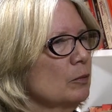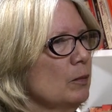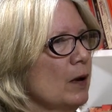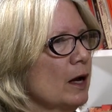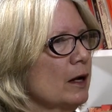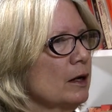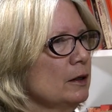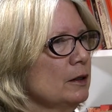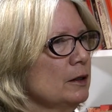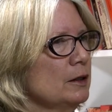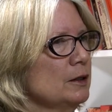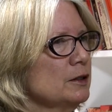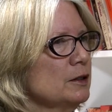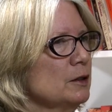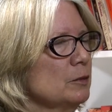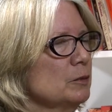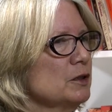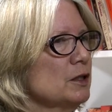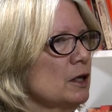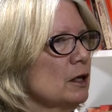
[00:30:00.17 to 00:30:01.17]

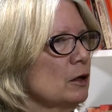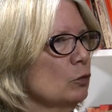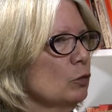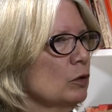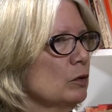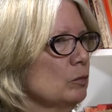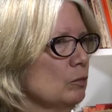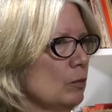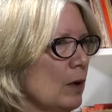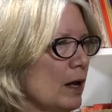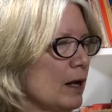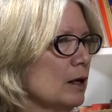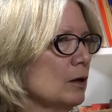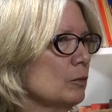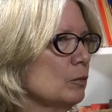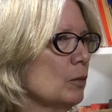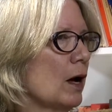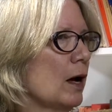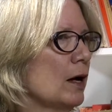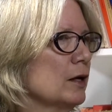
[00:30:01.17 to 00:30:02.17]
mechanisms that it would make
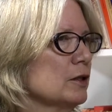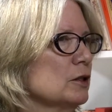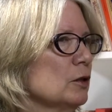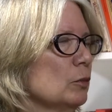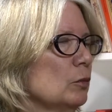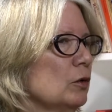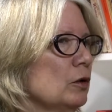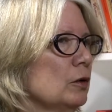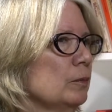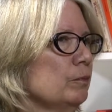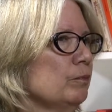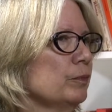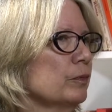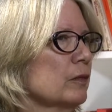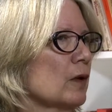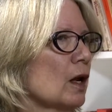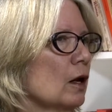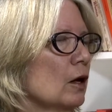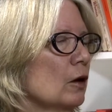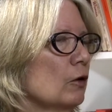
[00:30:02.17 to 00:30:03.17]
it possible
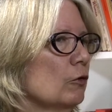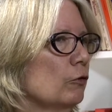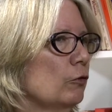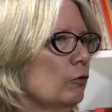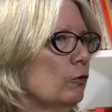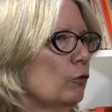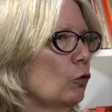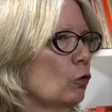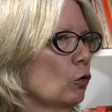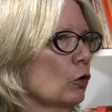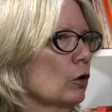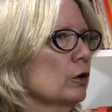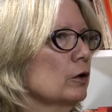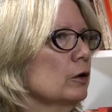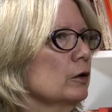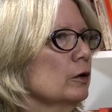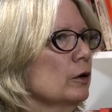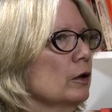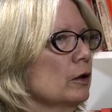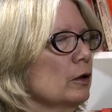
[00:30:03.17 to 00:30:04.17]

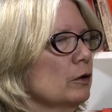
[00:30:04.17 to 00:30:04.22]
for